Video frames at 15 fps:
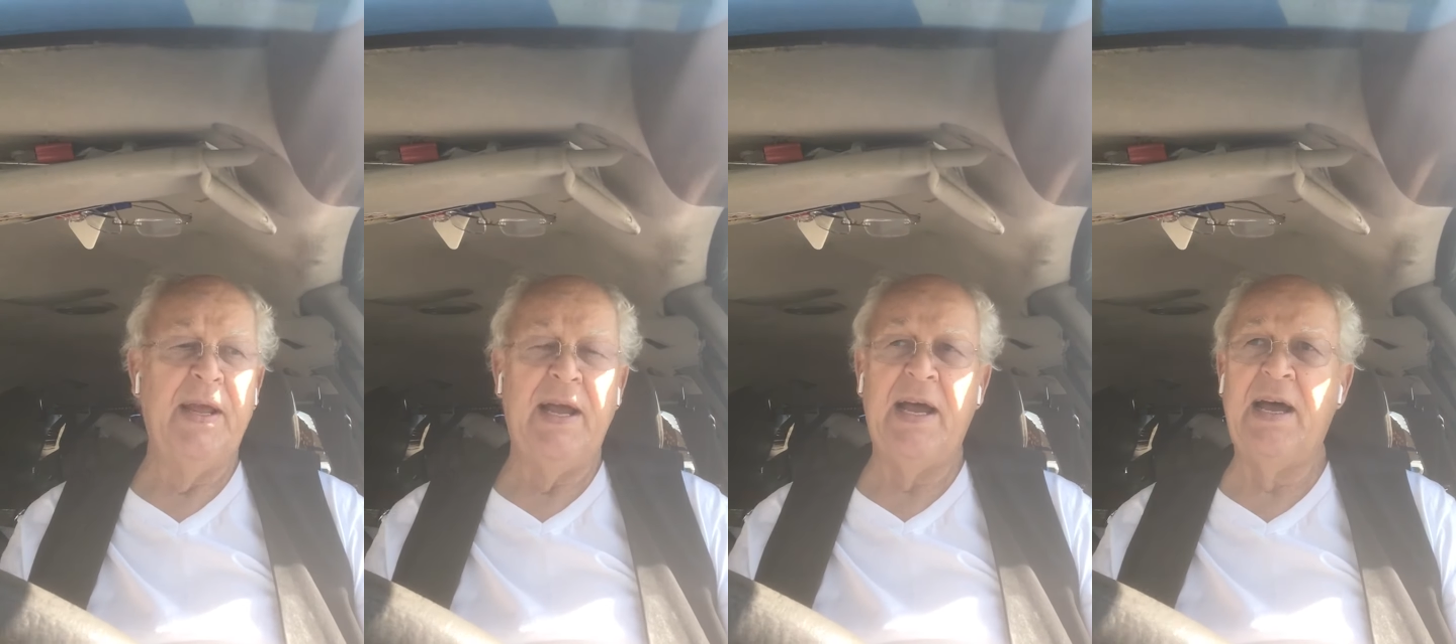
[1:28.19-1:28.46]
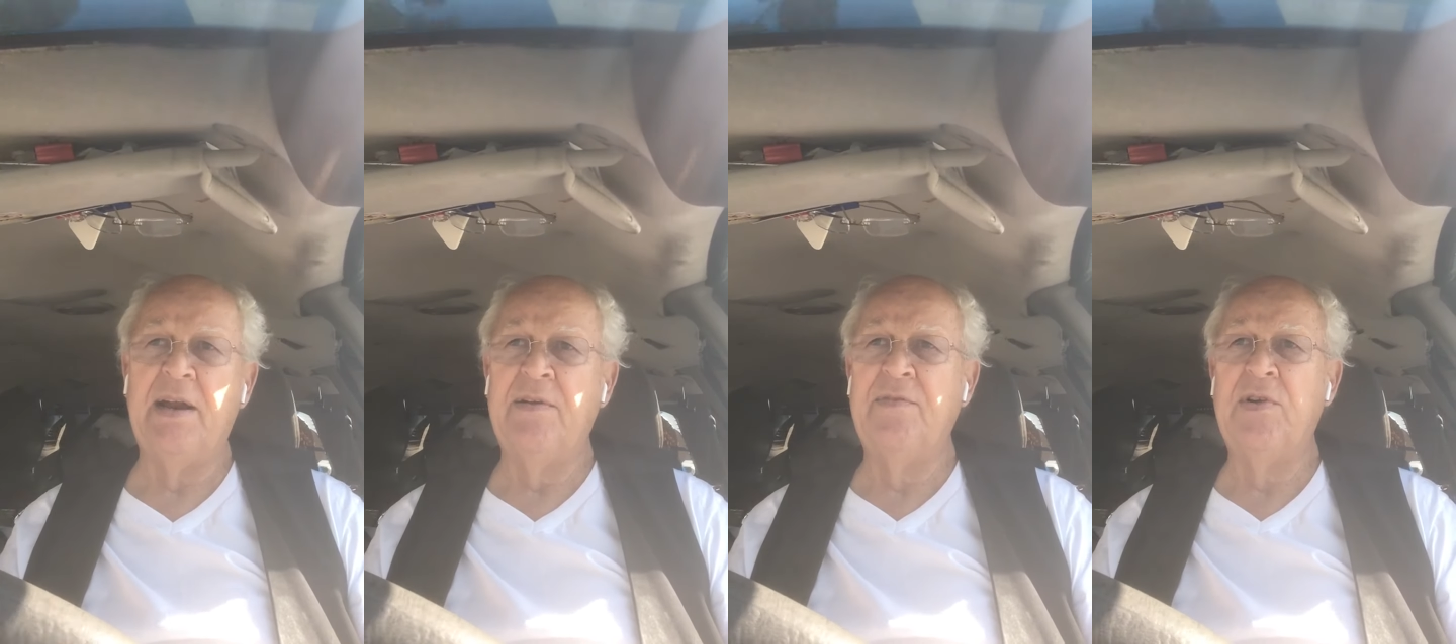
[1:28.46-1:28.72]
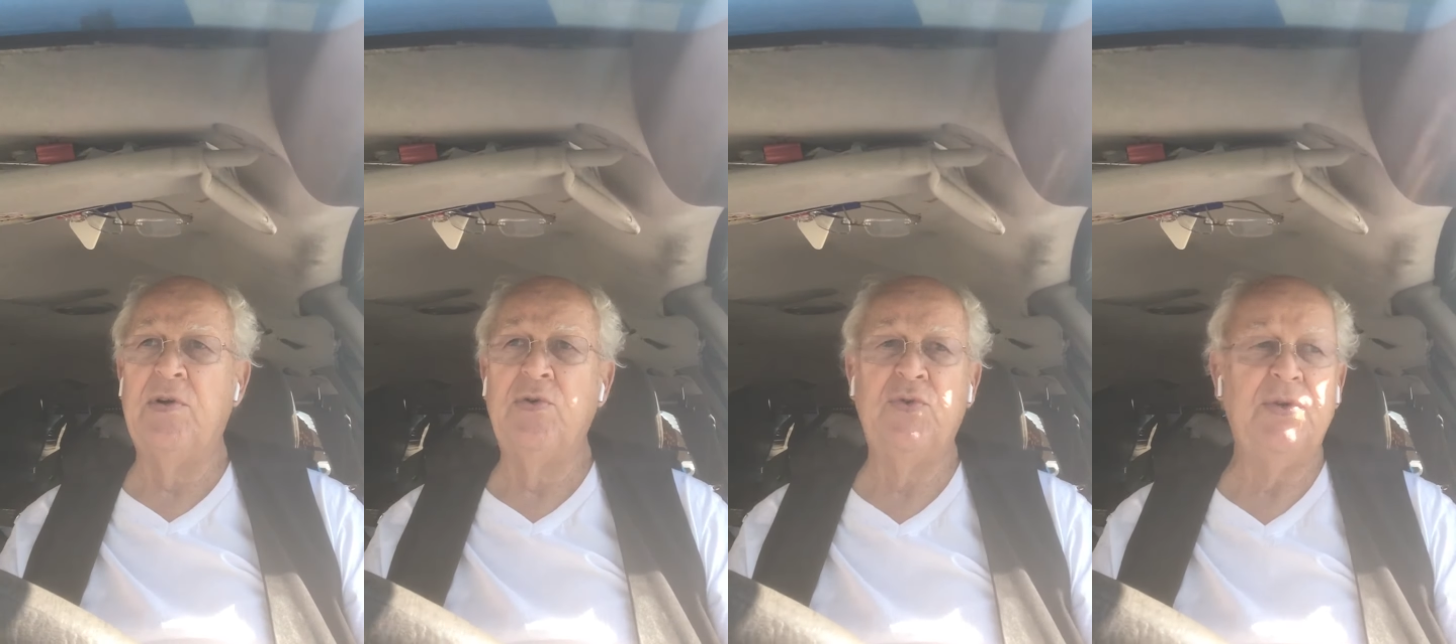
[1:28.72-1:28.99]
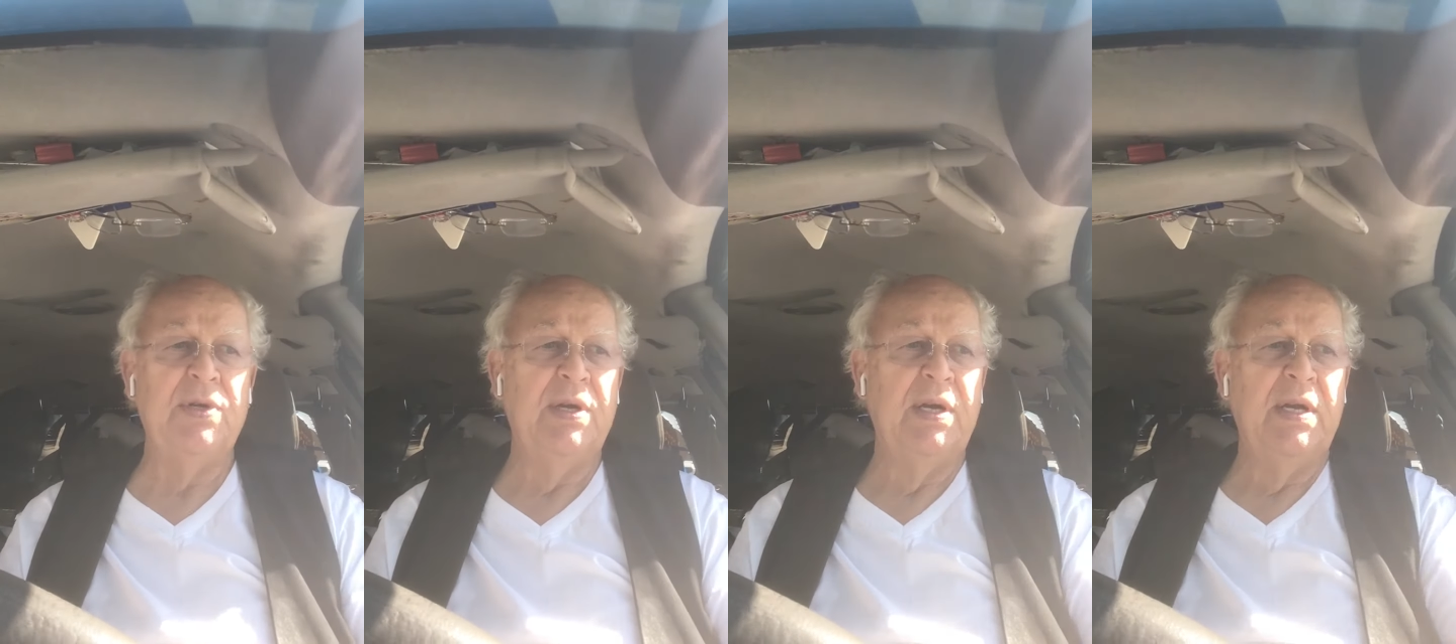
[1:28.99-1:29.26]
out of
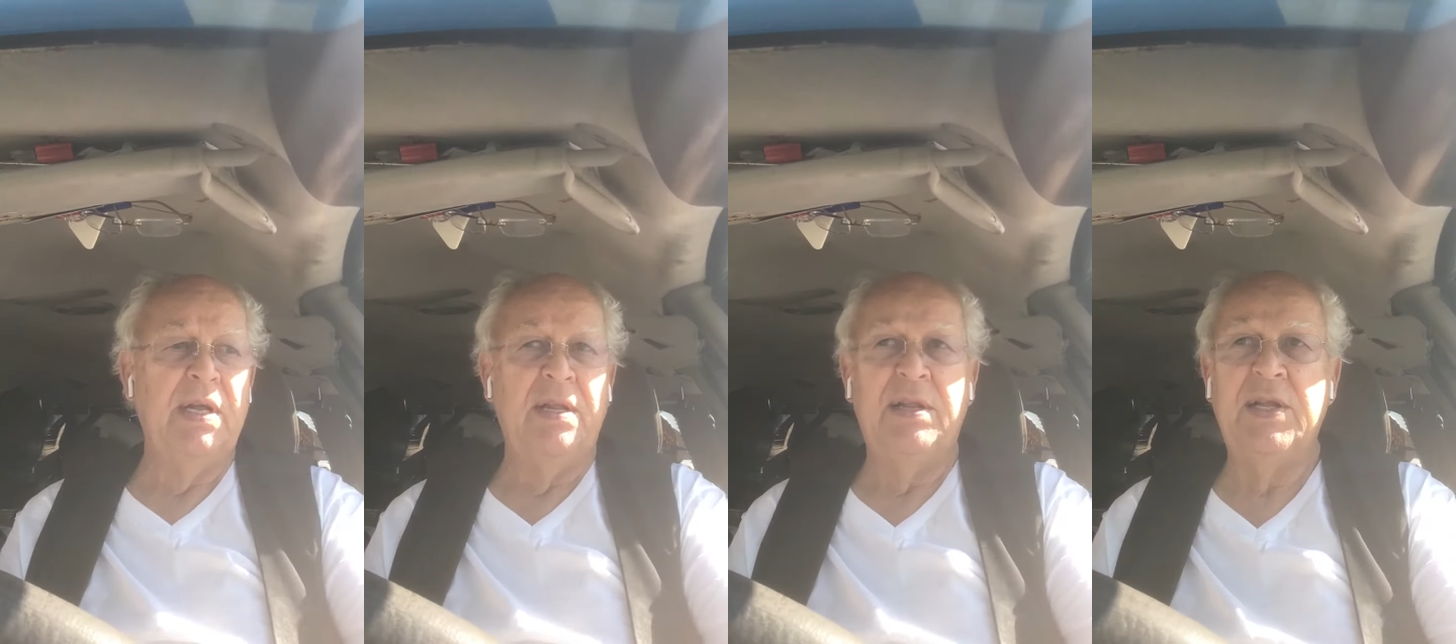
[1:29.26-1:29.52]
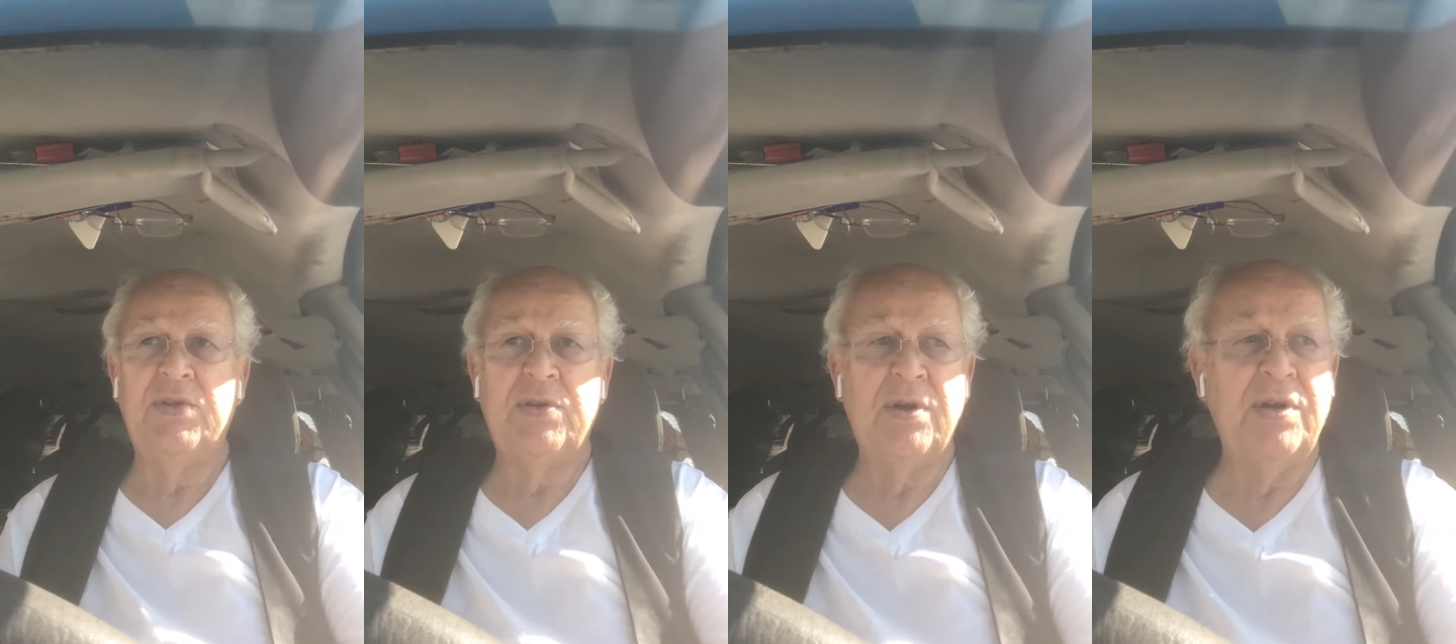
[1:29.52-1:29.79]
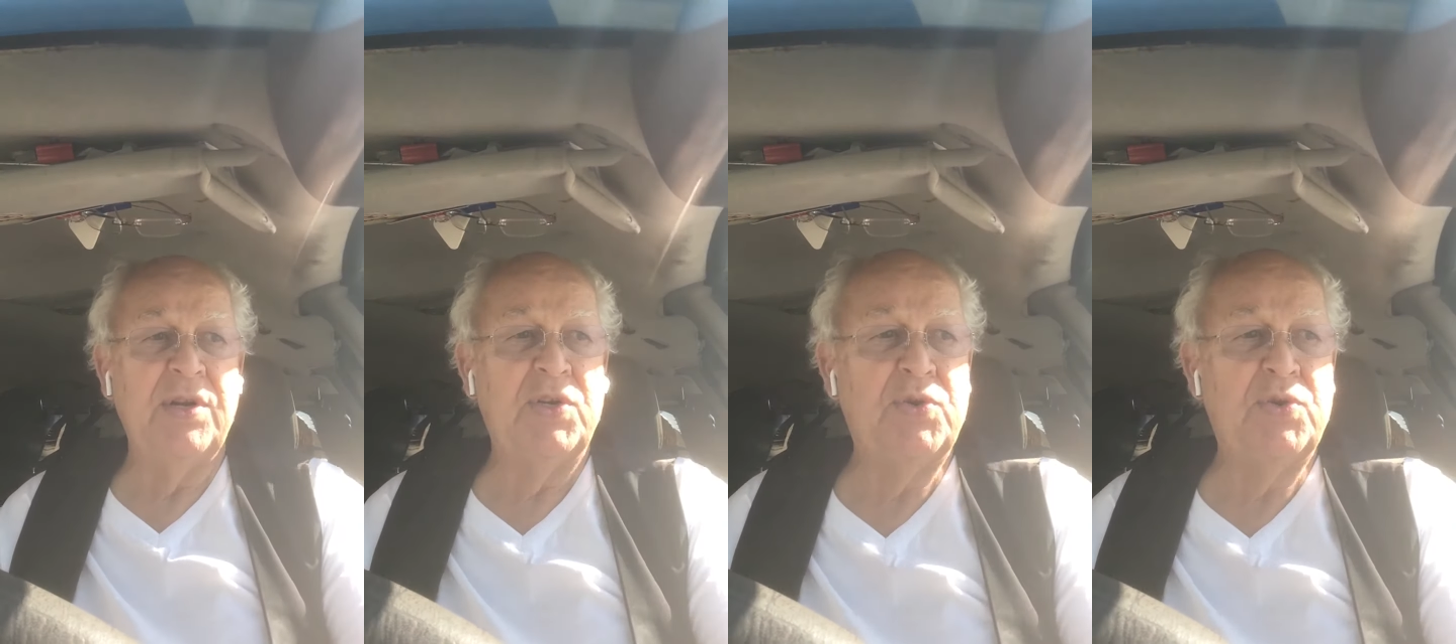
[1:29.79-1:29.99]
those that's going to